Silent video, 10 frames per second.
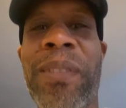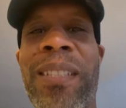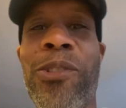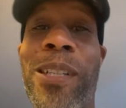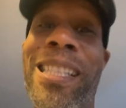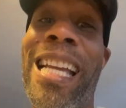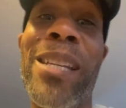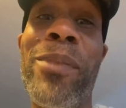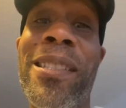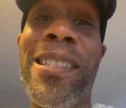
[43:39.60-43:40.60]
Trick
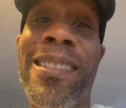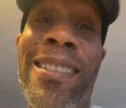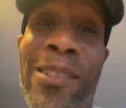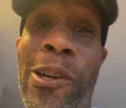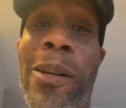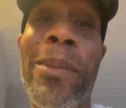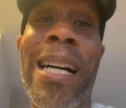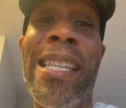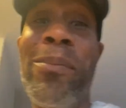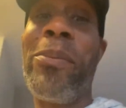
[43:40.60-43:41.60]
Daddy be talking
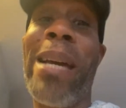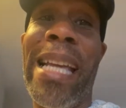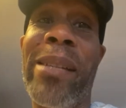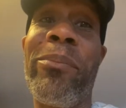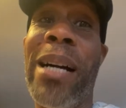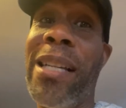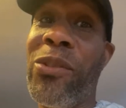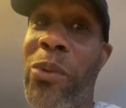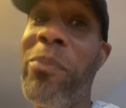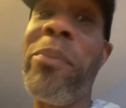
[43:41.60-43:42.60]
about he be banging
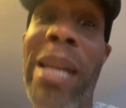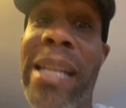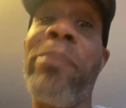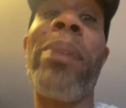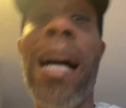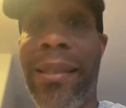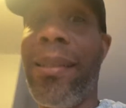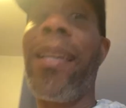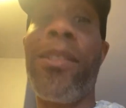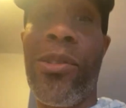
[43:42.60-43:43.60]
pots. We be banging pots
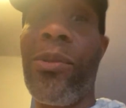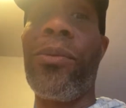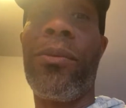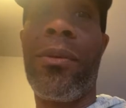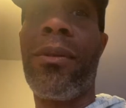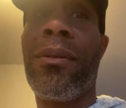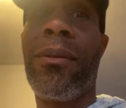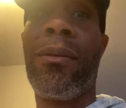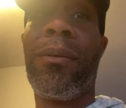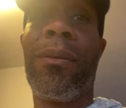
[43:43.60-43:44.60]
here too.
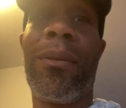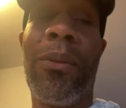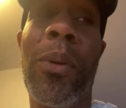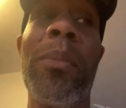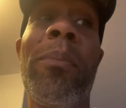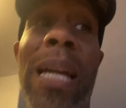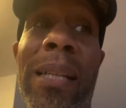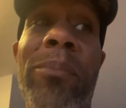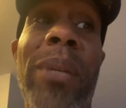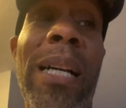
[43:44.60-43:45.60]
We be
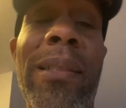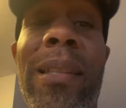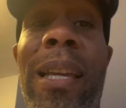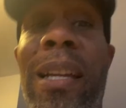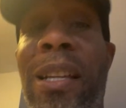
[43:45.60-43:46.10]
banging pots here.